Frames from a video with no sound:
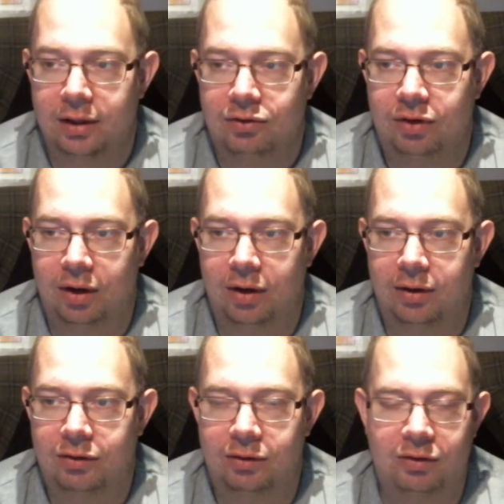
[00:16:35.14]
So
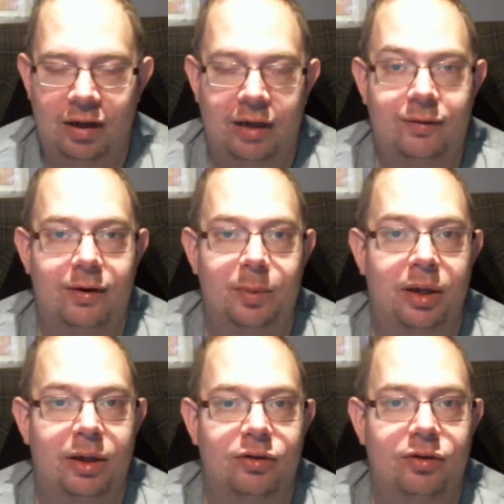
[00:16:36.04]
some sad
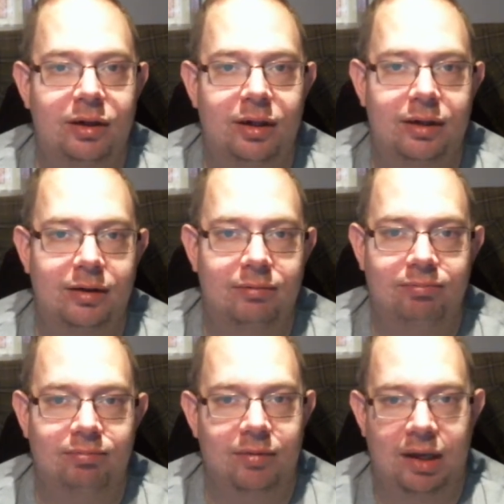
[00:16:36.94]
farewells and
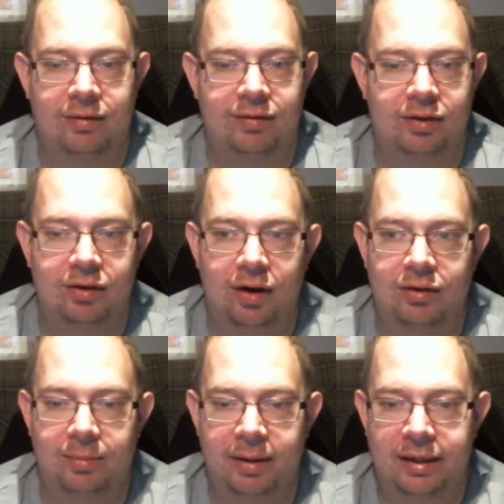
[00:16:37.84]
then having to go
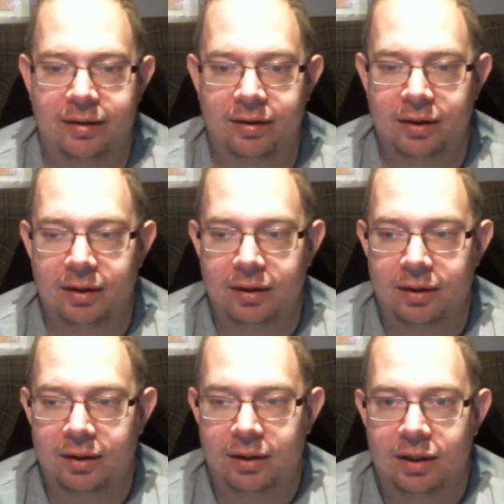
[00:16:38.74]
to bed.
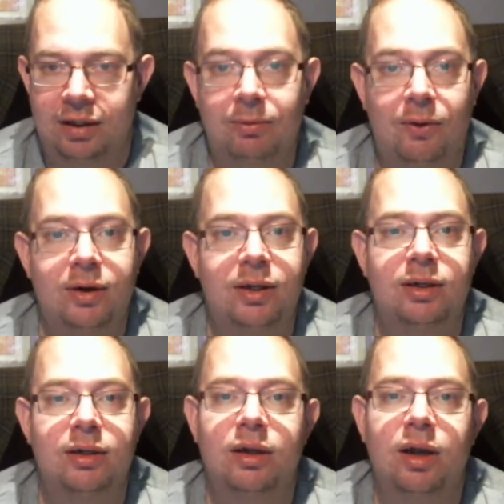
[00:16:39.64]
In the
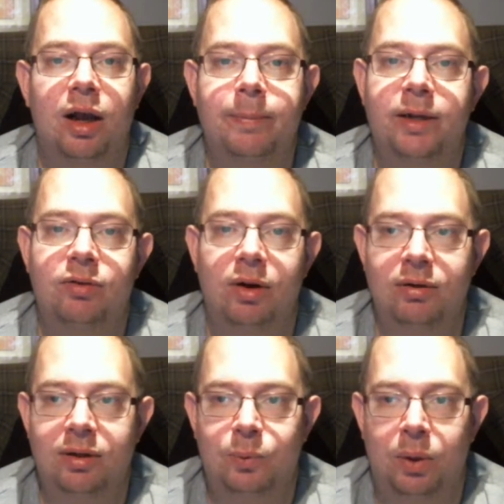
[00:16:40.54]
morning, I met
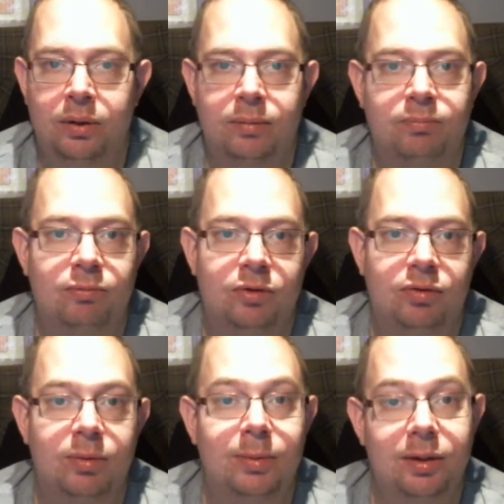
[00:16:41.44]
only one,
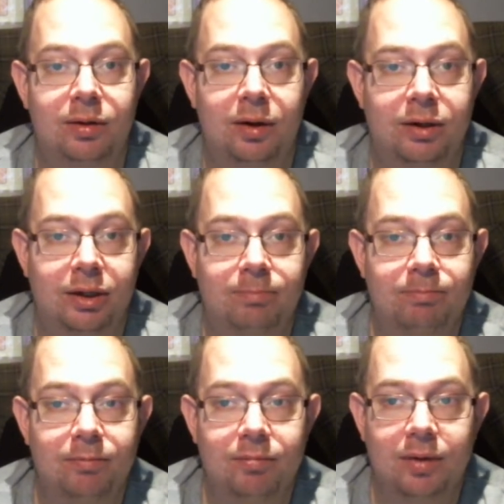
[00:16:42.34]
which would be Dodie.
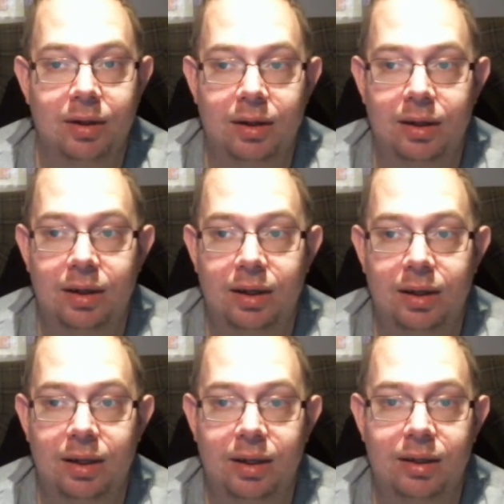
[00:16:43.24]

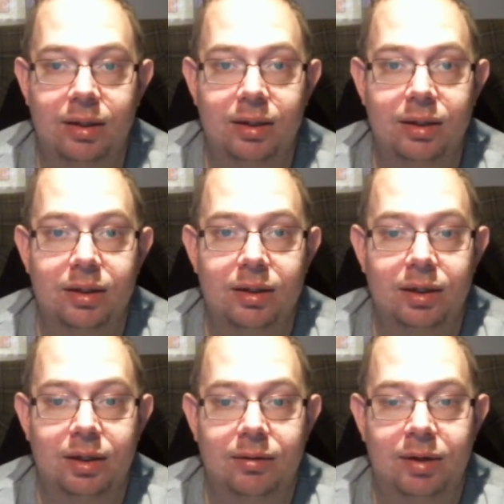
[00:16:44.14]
Uh,
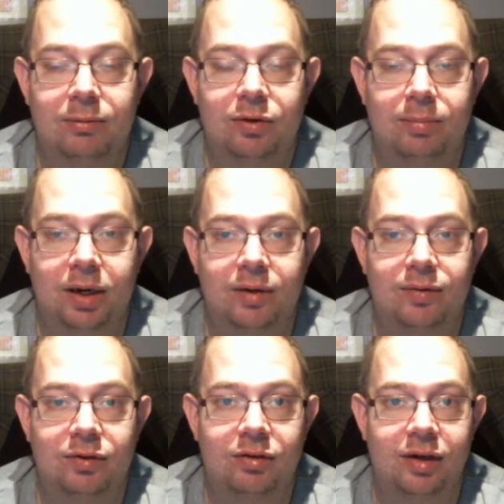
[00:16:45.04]
we had some
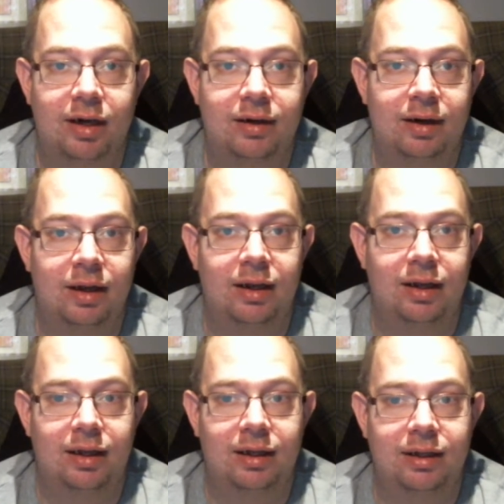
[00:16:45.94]
breakfast together,
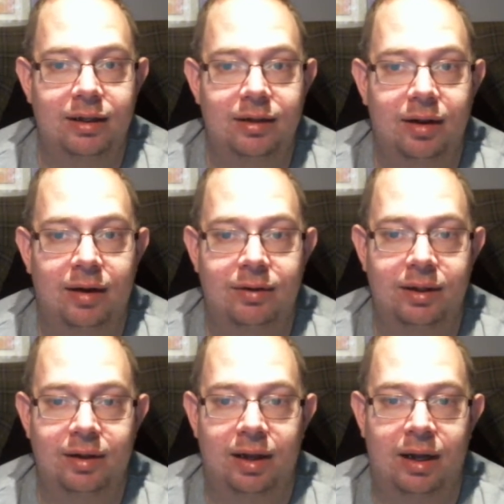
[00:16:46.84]
and after
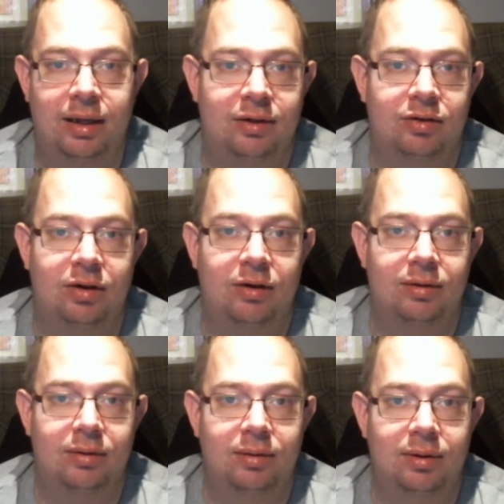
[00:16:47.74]
that, I had to go